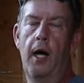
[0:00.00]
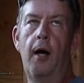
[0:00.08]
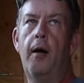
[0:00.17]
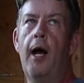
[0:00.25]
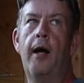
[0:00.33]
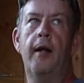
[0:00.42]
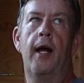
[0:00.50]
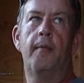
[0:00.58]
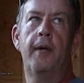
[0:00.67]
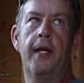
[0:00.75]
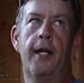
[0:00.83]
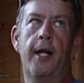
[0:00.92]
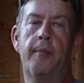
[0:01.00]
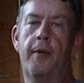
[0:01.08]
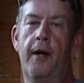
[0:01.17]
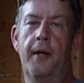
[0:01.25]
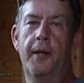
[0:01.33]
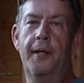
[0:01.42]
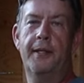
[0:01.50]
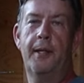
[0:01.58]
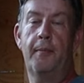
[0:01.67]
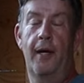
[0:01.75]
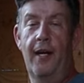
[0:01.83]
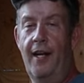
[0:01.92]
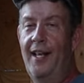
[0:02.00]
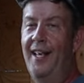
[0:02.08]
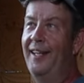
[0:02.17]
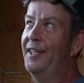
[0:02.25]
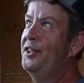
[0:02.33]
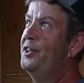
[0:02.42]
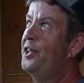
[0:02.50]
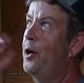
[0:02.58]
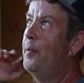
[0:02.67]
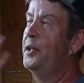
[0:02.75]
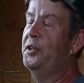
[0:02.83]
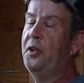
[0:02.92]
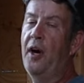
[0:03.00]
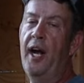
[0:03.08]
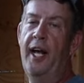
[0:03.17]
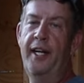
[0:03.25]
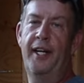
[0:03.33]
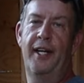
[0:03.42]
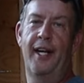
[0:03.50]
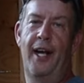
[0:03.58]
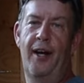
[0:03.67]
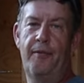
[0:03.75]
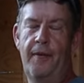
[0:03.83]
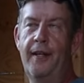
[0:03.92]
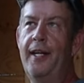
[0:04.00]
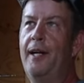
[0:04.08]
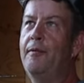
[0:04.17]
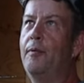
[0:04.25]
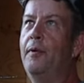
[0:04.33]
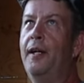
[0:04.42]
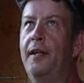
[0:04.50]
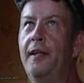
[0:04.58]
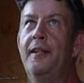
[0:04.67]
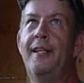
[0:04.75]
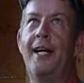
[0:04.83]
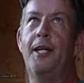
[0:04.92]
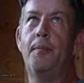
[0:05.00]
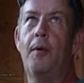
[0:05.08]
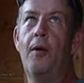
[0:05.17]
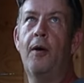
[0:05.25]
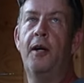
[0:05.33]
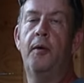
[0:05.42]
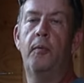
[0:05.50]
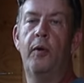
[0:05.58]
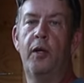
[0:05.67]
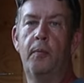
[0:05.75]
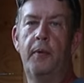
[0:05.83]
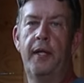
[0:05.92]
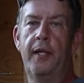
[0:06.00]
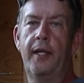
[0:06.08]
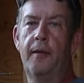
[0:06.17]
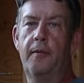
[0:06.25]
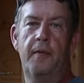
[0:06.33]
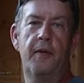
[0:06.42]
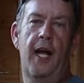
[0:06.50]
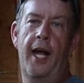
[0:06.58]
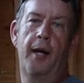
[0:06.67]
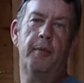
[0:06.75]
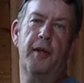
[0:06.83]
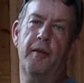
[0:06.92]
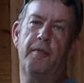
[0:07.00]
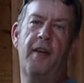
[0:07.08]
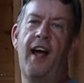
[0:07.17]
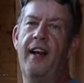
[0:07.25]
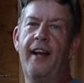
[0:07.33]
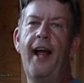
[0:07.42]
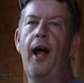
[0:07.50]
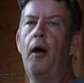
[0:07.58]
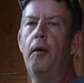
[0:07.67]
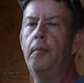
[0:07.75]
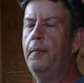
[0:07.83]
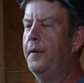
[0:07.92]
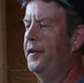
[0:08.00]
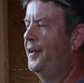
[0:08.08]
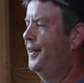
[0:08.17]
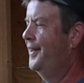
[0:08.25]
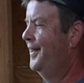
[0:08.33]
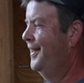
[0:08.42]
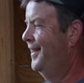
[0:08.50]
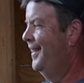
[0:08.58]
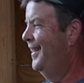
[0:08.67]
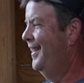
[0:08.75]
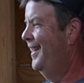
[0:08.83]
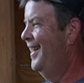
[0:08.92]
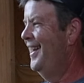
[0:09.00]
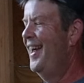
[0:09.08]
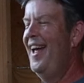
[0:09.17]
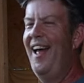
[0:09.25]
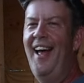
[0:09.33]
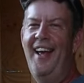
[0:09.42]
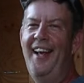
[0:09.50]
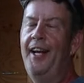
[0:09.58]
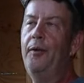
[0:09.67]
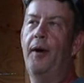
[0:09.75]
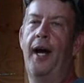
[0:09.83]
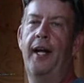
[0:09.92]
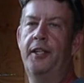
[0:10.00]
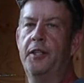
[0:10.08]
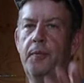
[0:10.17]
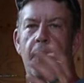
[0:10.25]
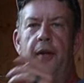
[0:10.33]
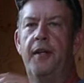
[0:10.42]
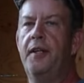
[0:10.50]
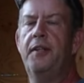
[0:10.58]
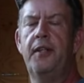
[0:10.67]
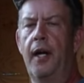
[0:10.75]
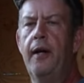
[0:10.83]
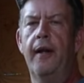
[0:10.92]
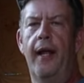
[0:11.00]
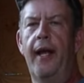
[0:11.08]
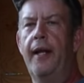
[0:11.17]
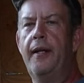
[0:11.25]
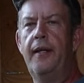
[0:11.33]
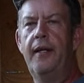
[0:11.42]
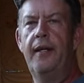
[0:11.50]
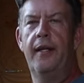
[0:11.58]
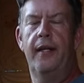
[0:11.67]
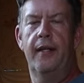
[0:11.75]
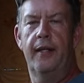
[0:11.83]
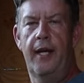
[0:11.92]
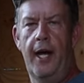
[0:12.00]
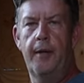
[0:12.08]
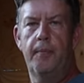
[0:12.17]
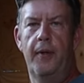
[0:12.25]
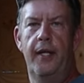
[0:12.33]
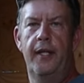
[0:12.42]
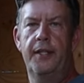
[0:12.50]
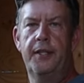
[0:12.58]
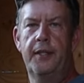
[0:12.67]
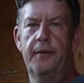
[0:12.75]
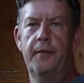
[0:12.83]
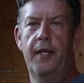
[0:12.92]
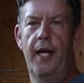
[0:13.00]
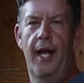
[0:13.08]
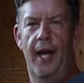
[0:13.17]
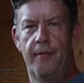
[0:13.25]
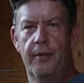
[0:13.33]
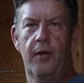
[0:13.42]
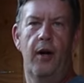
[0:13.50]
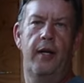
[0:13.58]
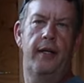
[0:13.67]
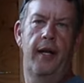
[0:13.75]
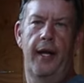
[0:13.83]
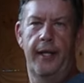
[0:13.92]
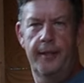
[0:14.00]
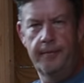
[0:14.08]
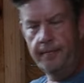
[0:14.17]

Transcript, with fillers: I, I, made a lot of progress. I'm, this is almost dried in now. If I can have a really good day tomorrow, it will be. And I am going to find out. But anyway, I just wanted to share that. God bless and have a great day.